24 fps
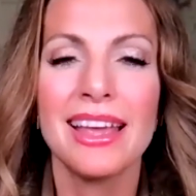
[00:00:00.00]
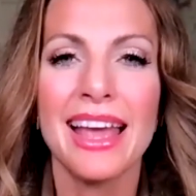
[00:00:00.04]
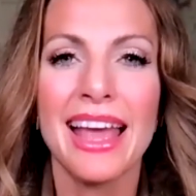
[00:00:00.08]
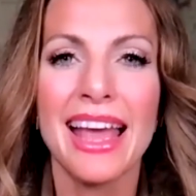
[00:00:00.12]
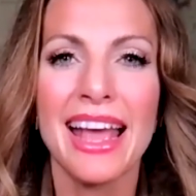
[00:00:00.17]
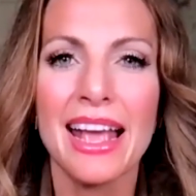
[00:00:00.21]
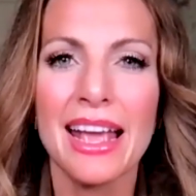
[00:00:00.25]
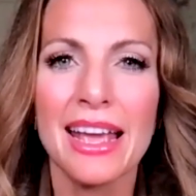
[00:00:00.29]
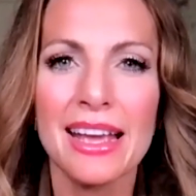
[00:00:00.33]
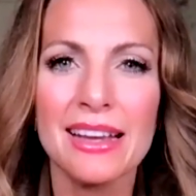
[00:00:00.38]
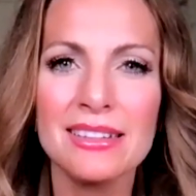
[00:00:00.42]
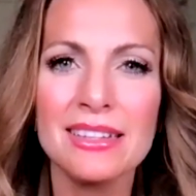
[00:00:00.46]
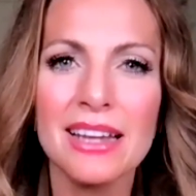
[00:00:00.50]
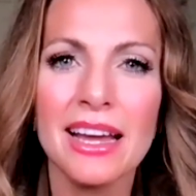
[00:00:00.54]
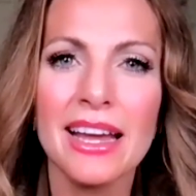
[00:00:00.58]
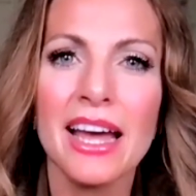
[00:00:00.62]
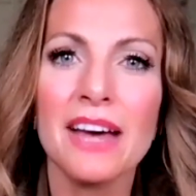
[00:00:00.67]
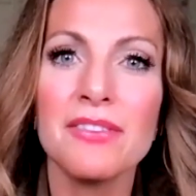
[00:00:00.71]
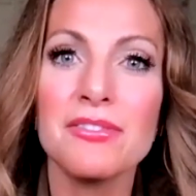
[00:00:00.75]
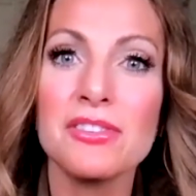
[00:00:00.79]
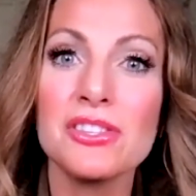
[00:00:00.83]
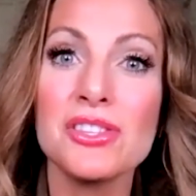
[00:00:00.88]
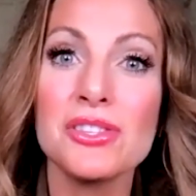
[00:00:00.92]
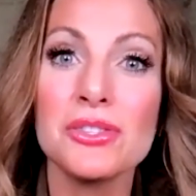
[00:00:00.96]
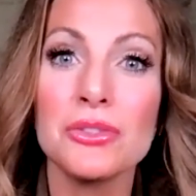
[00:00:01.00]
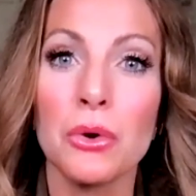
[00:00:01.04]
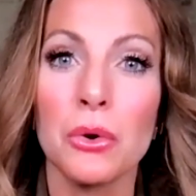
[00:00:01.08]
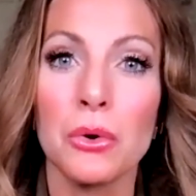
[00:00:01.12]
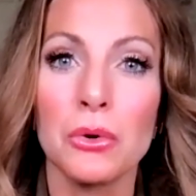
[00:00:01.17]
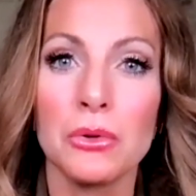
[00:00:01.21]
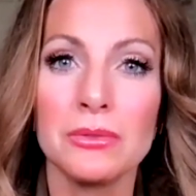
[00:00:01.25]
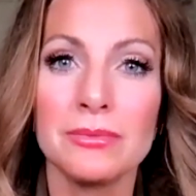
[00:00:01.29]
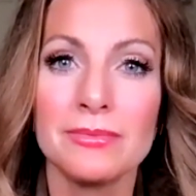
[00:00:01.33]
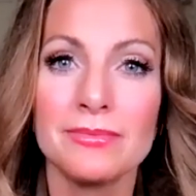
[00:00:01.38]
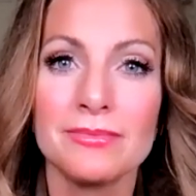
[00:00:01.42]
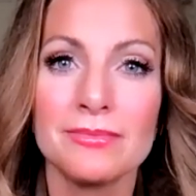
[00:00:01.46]
And I have a
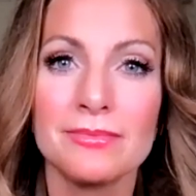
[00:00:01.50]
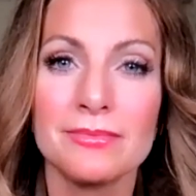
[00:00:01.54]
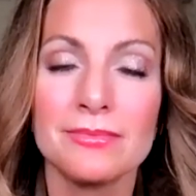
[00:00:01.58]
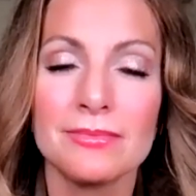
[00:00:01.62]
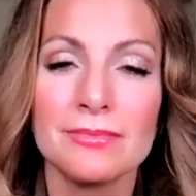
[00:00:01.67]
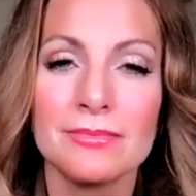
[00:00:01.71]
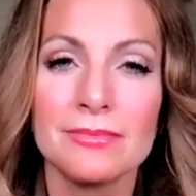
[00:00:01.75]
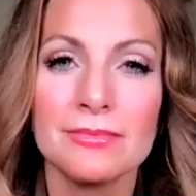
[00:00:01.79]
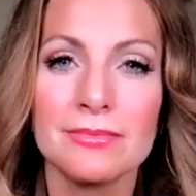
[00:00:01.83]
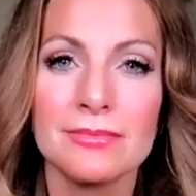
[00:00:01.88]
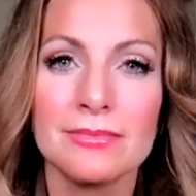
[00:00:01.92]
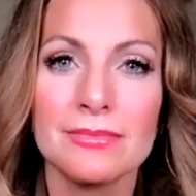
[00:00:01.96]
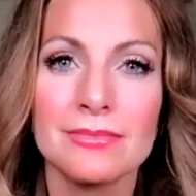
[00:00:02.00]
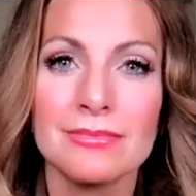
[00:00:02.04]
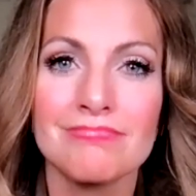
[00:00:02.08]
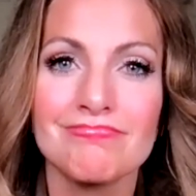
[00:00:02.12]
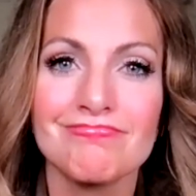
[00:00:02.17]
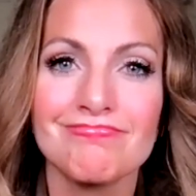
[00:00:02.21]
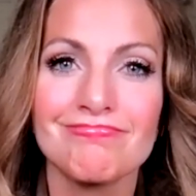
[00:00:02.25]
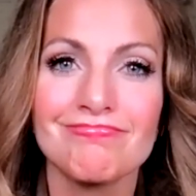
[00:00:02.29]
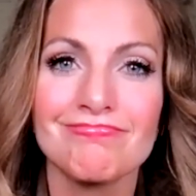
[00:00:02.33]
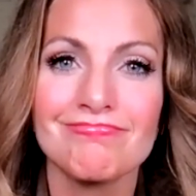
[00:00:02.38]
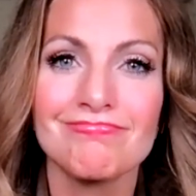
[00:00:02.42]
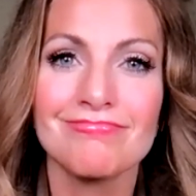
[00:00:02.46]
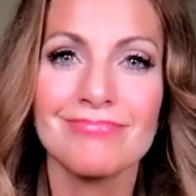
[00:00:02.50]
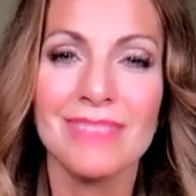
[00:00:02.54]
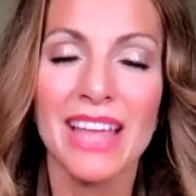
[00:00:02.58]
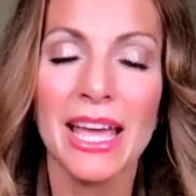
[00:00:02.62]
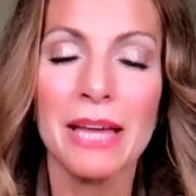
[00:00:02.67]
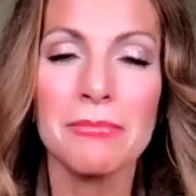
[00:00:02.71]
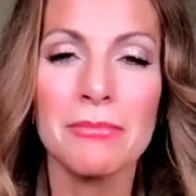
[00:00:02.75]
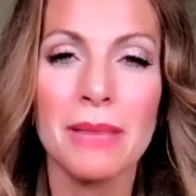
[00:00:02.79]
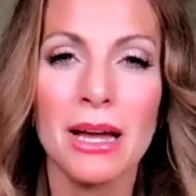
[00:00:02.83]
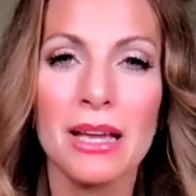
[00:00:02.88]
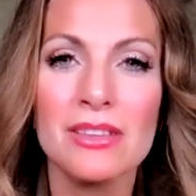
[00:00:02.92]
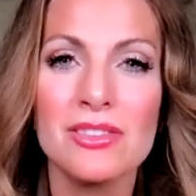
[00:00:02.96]
soul.
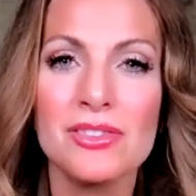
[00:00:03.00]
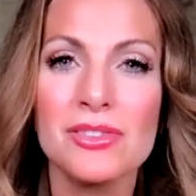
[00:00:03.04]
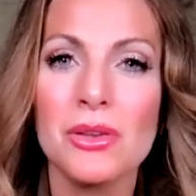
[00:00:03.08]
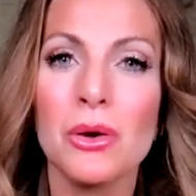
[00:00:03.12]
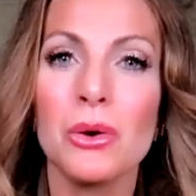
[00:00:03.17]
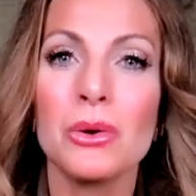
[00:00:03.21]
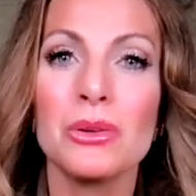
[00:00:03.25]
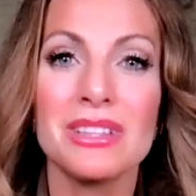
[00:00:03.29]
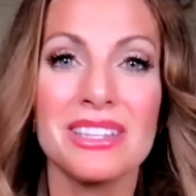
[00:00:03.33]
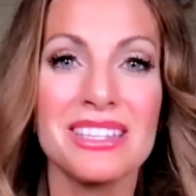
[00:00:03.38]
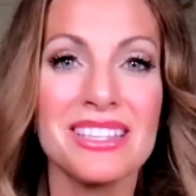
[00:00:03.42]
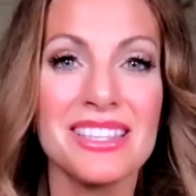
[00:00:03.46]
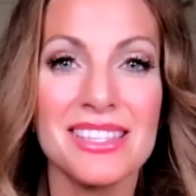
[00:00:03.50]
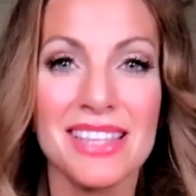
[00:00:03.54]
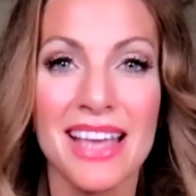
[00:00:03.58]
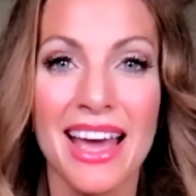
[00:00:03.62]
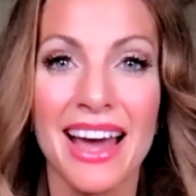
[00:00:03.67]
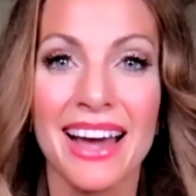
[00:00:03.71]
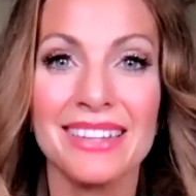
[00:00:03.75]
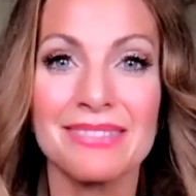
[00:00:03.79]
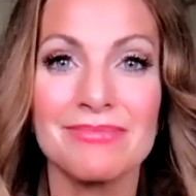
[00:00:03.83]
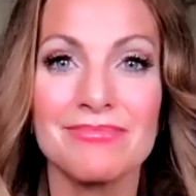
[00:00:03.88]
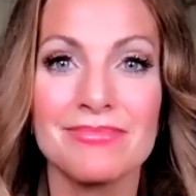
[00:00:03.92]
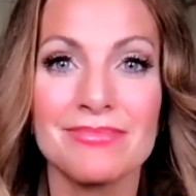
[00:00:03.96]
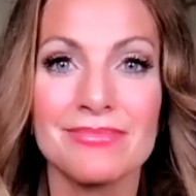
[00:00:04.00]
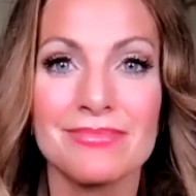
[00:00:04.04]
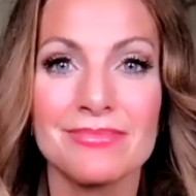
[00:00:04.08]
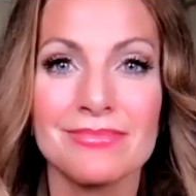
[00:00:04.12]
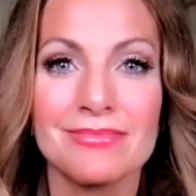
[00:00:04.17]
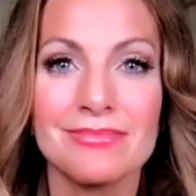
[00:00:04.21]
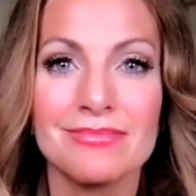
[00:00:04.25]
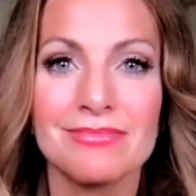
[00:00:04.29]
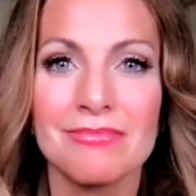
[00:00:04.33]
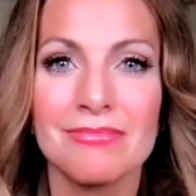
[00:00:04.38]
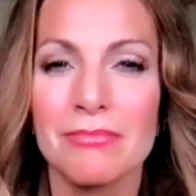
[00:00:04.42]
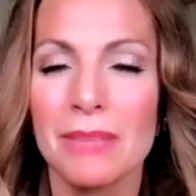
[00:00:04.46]
And my soul is sad.
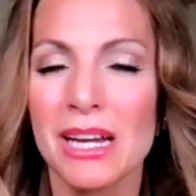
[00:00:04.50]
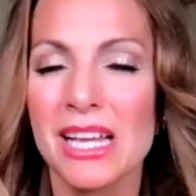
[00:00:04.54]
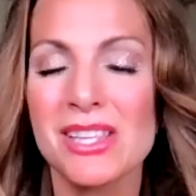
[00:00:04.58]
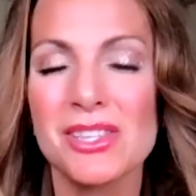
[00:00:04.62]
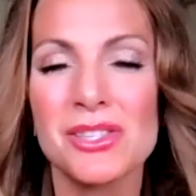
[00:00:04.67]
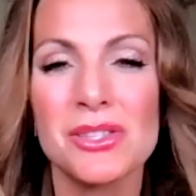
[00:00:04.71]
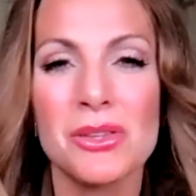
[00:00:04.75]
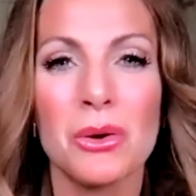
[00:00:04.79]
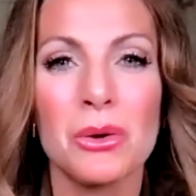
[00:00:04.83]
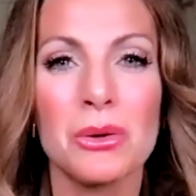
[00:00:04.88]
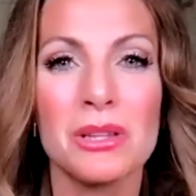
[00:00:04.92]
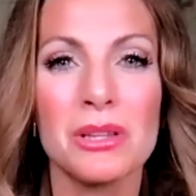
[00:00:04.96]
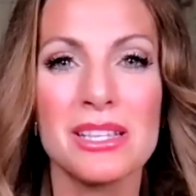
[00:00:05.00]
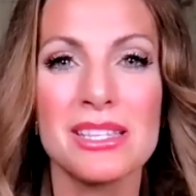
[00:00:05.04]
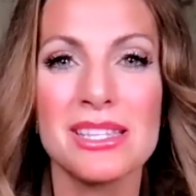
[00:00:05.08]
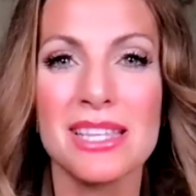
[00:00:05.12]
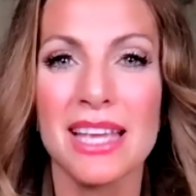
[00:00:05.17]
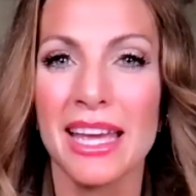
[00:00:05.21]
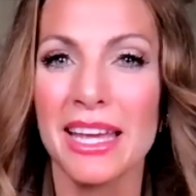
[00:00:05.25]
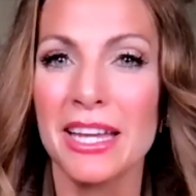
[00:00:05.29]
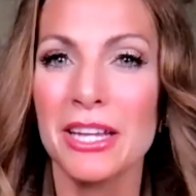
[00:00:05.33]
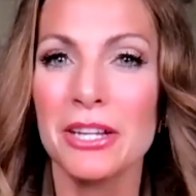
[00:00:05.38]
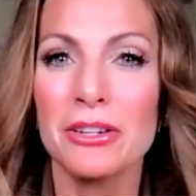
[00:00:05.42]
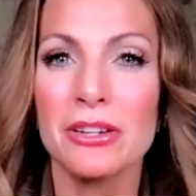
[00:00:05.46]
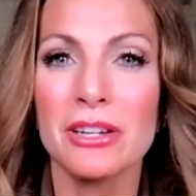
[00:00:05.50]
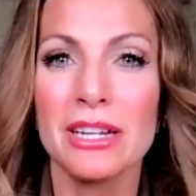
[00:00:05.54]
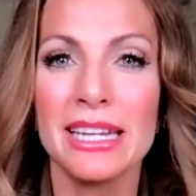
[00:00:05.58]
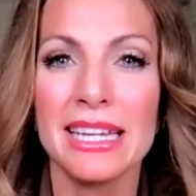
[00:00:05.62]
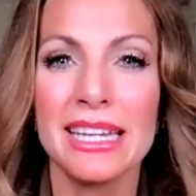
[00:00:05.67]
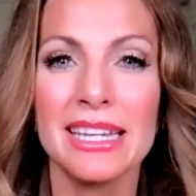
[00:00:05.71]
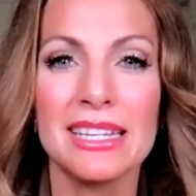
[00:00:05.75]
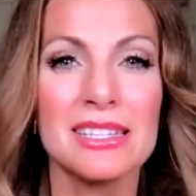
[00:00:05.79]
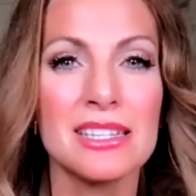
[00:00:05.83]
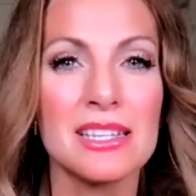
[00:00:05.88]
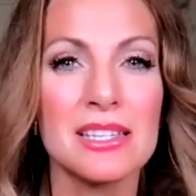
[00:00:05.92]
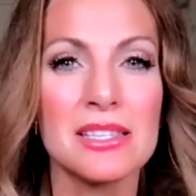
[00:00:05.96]
My soul is angry
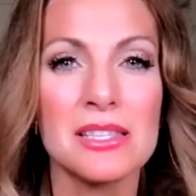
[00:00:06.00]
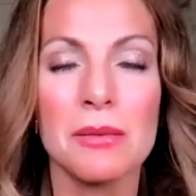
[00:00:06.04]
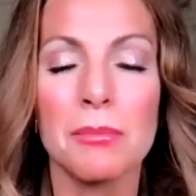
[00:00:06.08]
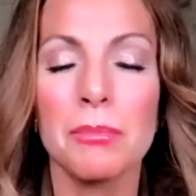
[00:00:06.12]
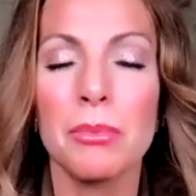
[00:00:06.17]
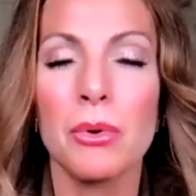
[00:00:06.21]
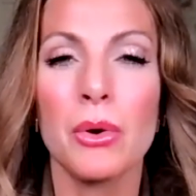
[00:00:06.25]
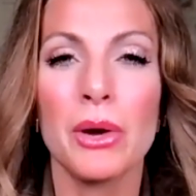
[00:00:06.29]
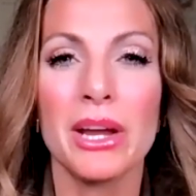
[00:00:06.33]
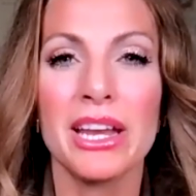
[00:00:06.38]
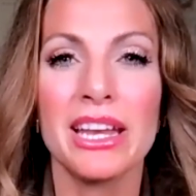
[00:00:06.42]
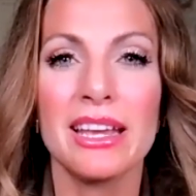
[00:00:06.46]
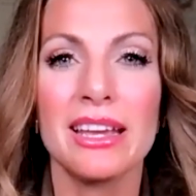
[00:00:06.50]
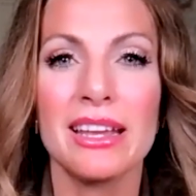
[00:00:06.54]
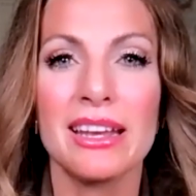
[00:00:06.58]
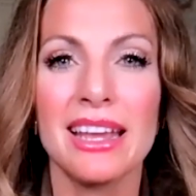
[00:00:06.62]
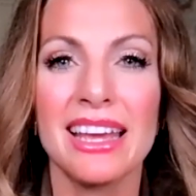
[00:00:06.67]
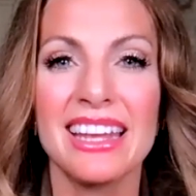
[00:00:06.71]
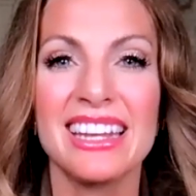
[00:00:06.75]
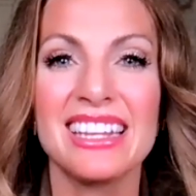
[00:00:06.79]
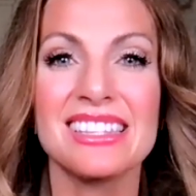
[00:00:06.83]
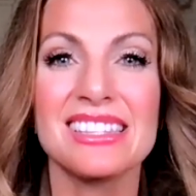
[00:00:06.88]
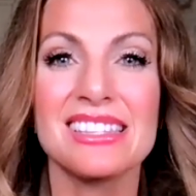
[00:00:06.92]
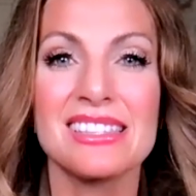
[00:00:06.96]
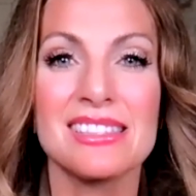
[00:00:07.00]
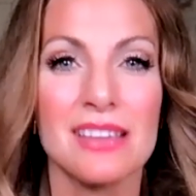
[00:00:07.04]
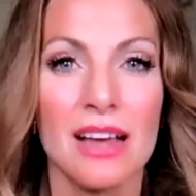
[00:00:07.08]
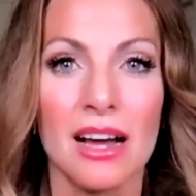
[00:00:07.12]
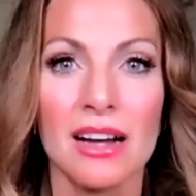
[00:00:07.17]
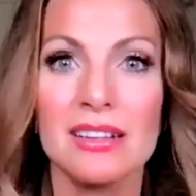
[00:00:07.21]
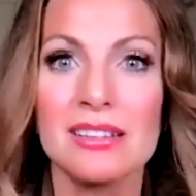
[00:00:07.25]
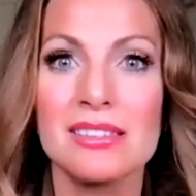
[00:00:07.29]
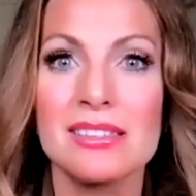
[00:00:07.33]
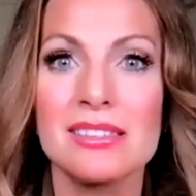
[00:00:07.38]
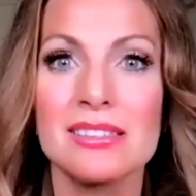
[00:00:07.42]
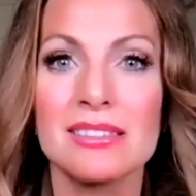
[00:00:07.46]
and disappointed, and it
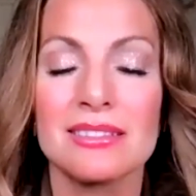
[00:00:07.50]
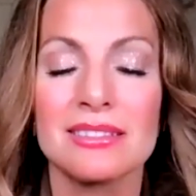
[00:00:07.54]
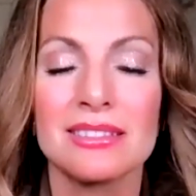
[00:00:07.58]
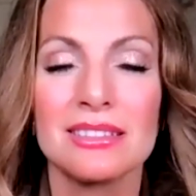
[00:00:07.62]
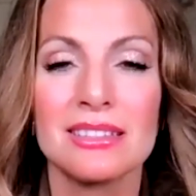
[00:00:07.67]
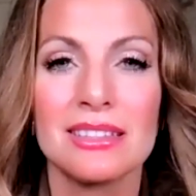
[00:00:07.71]
sucks.